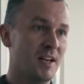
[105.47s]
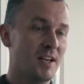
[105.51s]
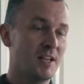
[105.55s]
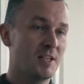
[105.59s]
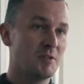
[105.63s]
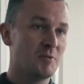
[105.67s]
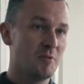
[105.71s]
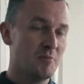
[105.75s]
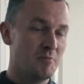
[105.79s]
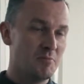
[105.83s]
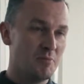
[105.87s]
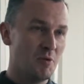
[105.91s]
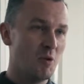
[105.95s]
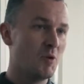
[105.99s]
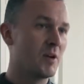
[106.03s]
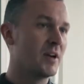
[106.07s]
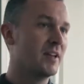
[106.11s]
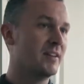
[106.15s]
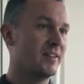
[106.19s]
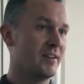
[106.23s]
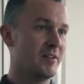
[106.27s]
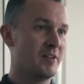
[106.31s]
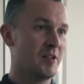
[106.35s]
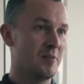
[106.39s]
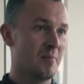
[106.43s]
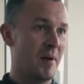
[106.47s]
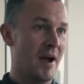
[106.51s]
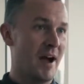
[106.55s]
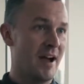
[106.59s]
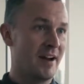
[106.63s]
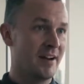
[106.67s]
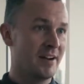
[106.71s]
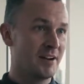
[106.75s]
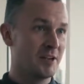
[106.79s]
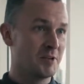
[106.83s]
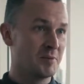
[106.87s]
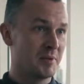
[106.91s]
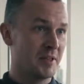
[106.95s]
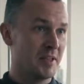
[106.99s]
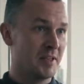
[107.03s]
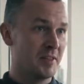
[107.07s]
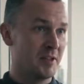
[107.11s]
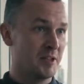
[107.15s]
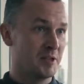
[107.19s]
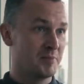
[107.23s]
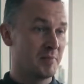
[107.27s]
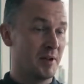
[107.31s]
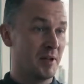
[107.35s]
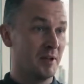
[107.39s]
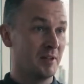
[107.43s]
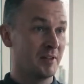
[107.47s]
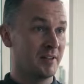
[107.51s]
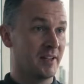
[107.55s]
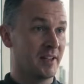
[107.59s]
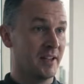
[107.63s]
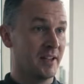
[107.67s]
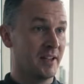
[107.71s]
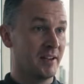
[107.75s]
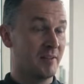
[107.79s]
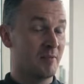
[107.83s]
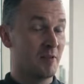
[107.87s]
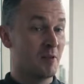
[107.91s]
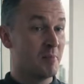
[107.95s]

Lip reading: So we've broken down the barriers within this building.